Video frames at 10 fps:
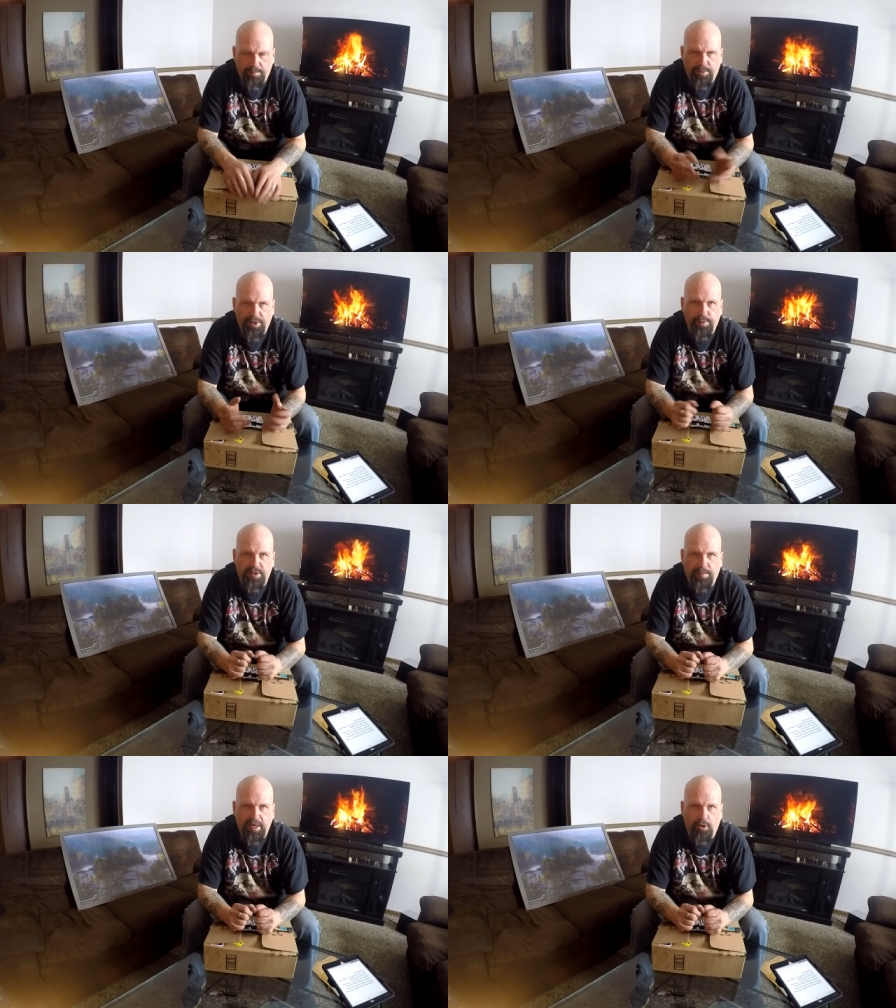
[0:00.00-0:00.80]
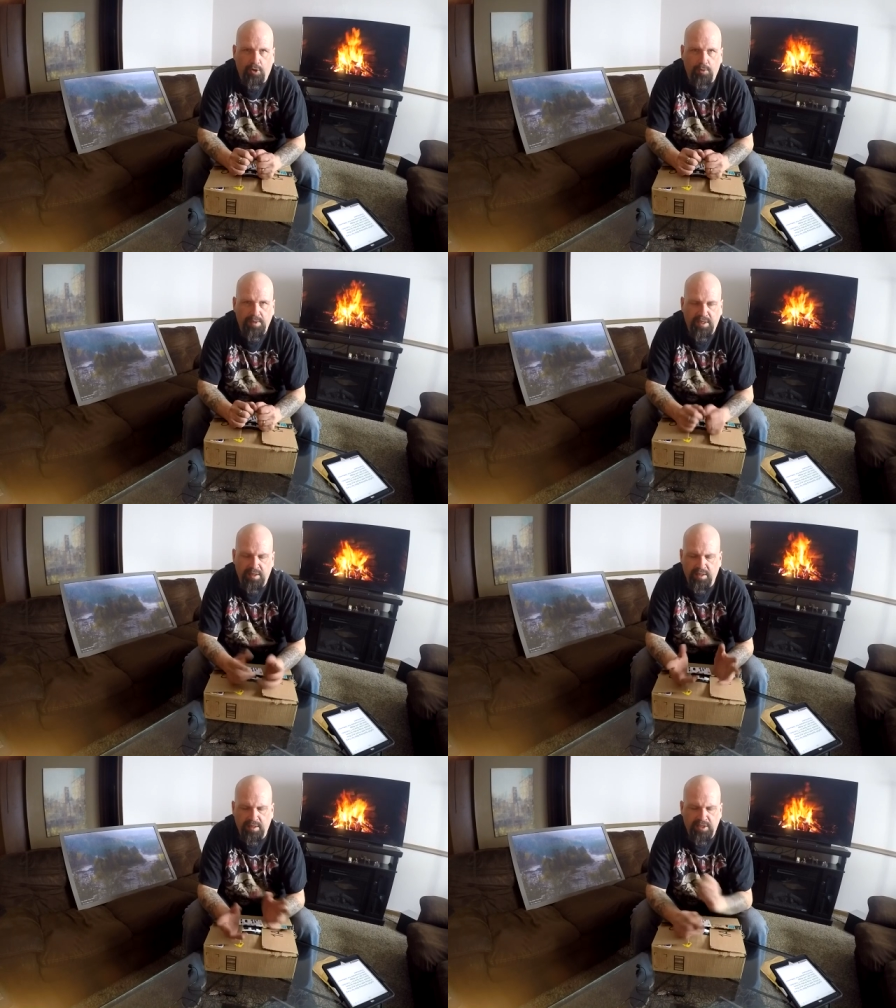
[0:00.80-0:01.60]
bring you into my home
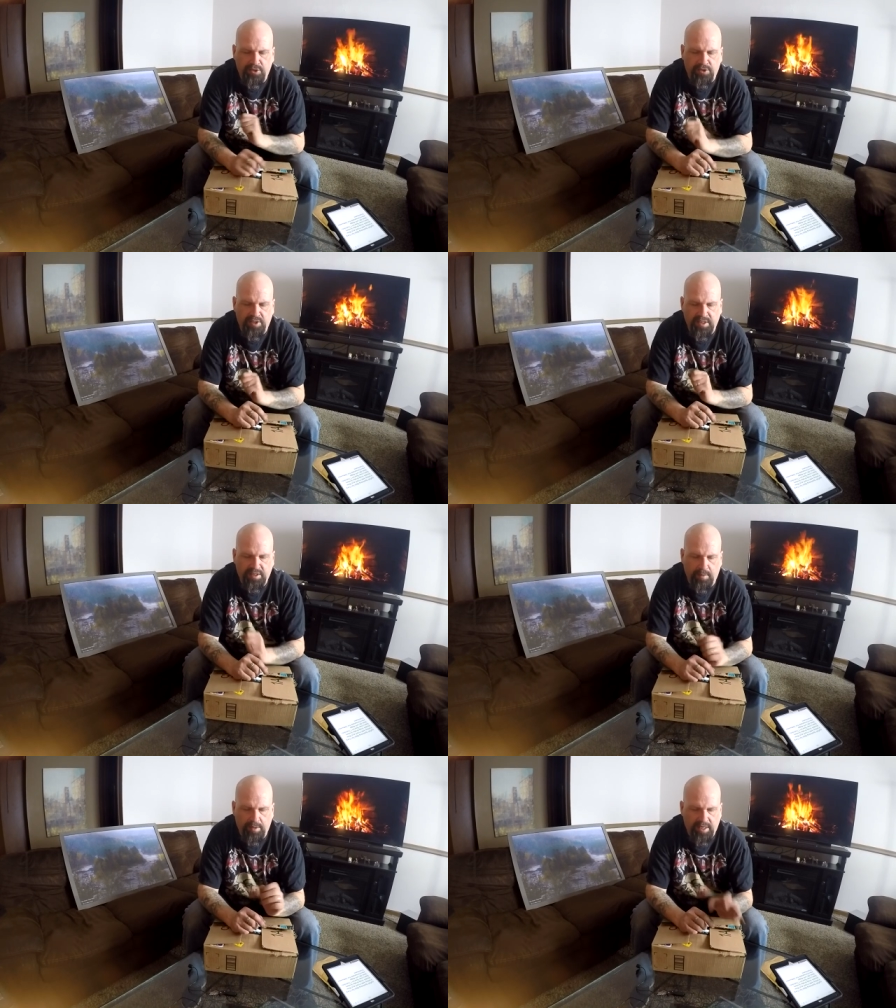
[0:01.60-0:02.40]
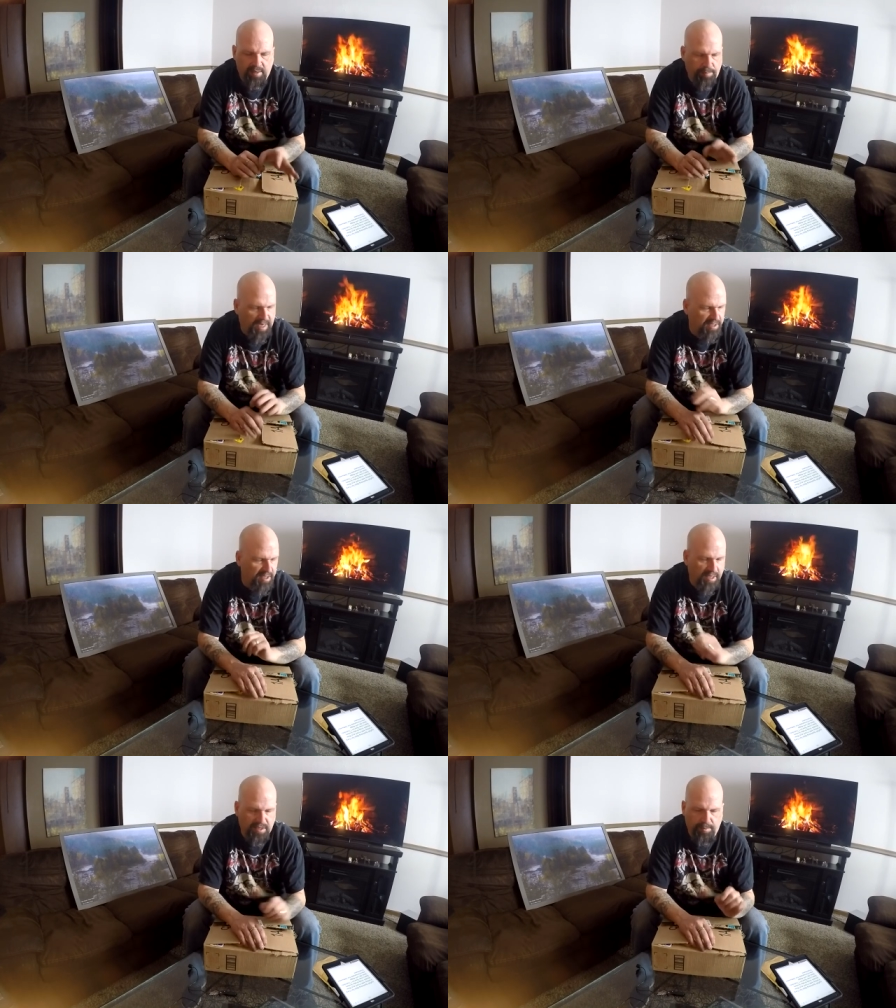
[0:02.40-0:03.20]
and let you see some of the
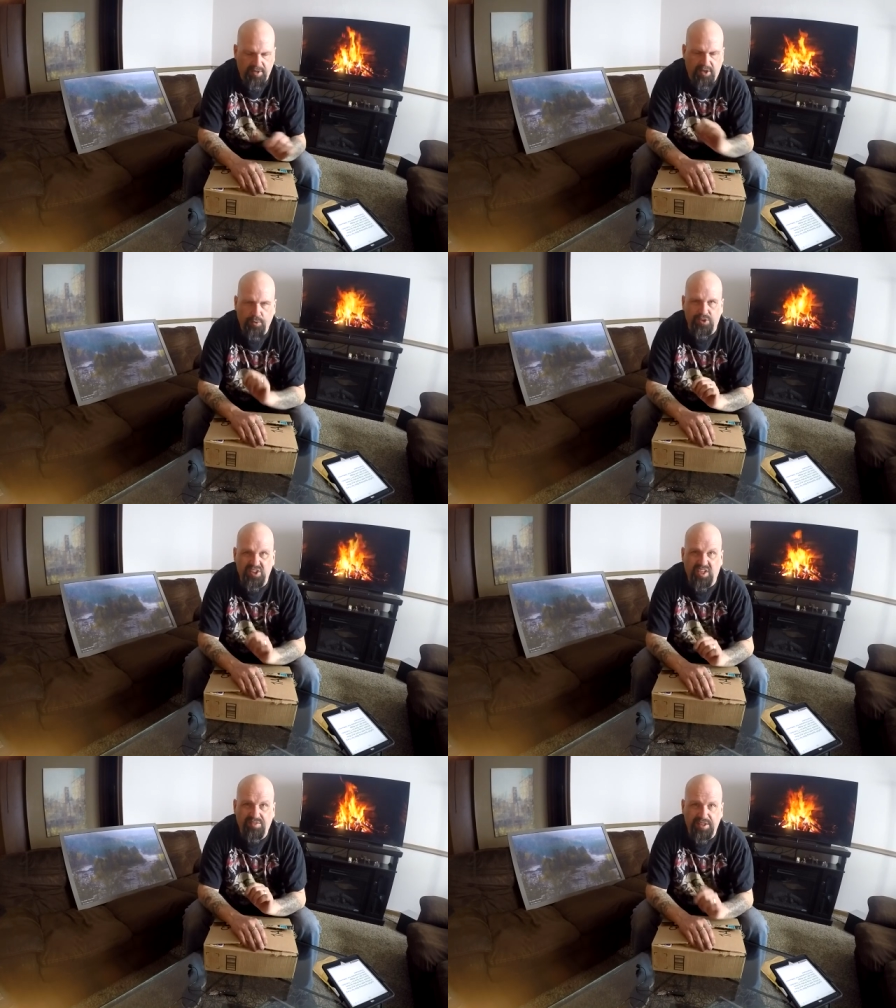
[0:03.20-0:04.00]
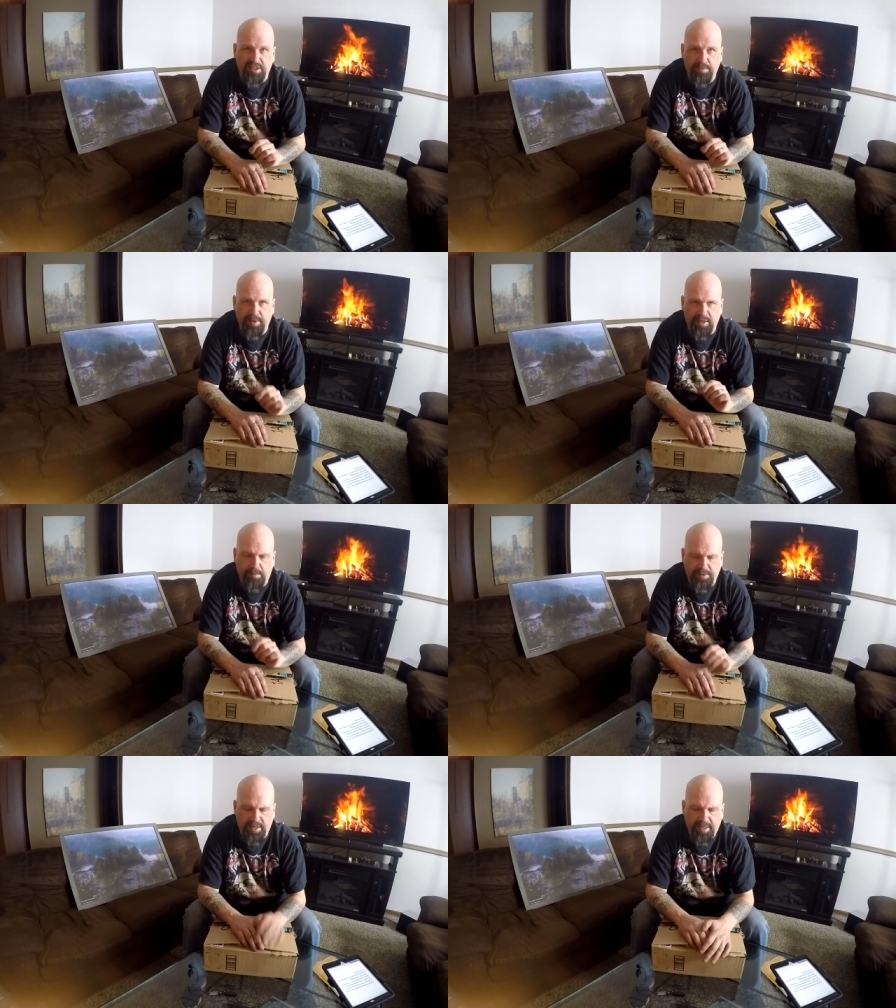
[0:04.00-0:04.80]
unboxing of some of the cool stuff I just picked
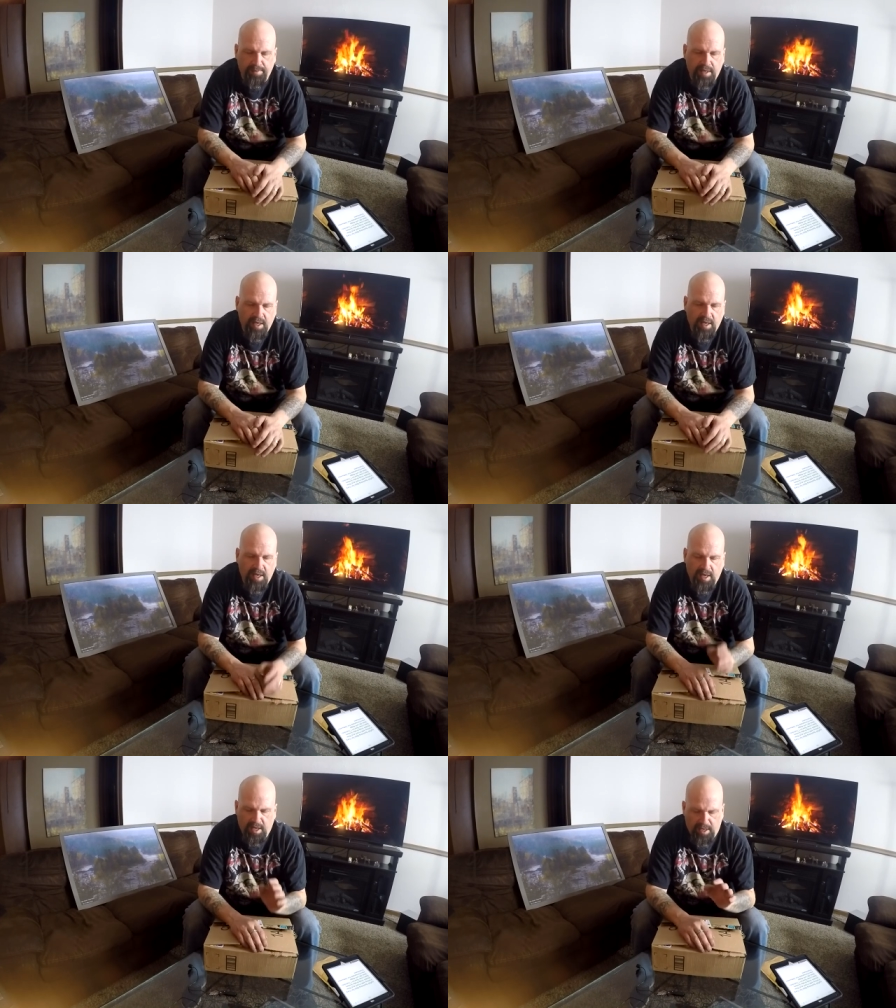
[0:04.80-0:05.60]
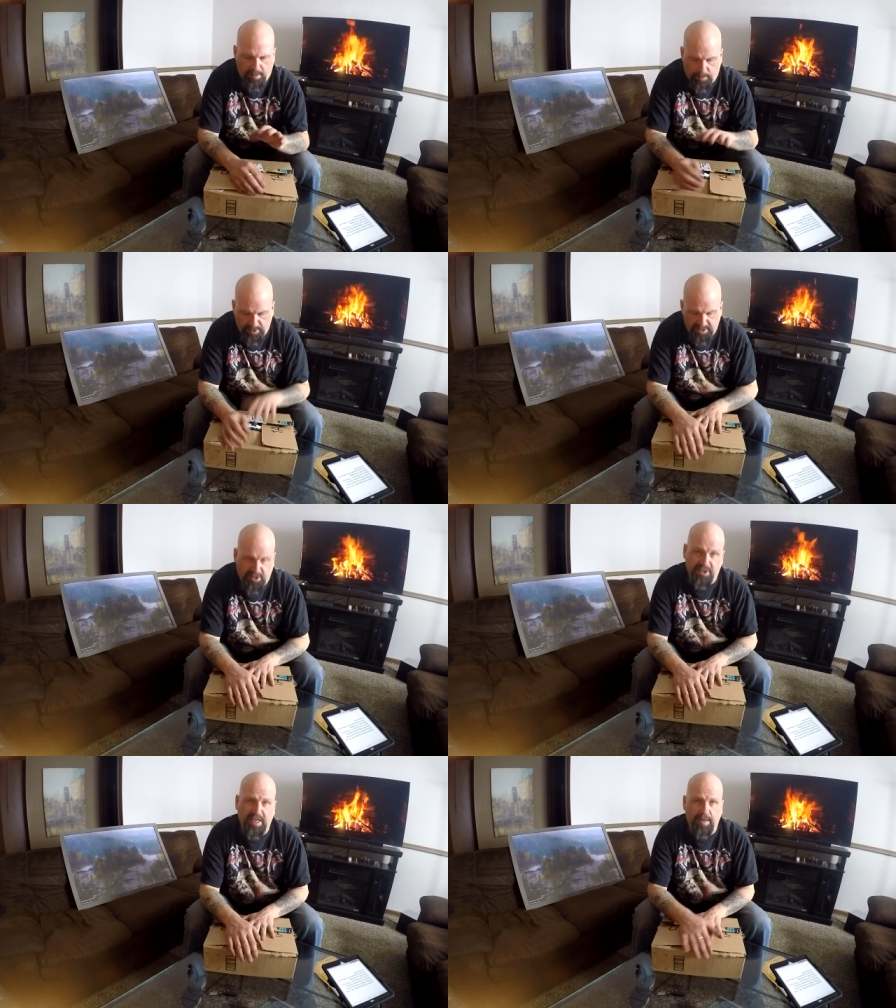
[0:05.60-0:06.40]
up today. Uh, well, these
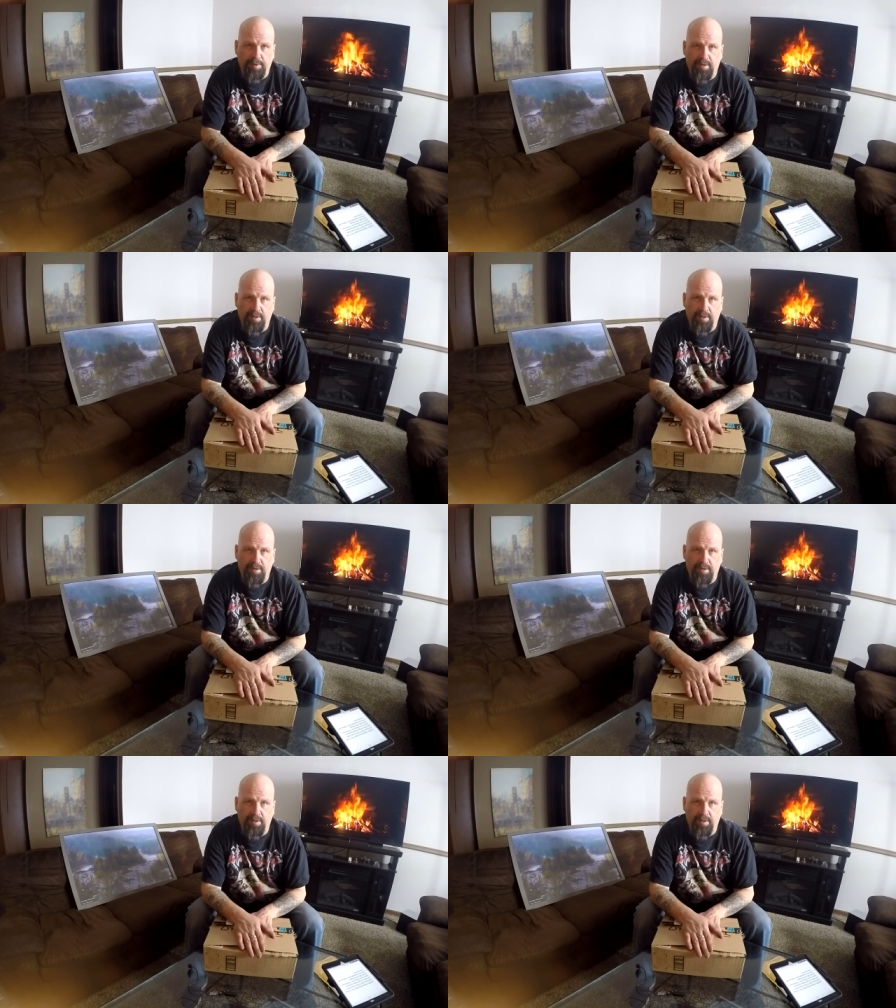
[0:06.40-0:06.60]
just came in the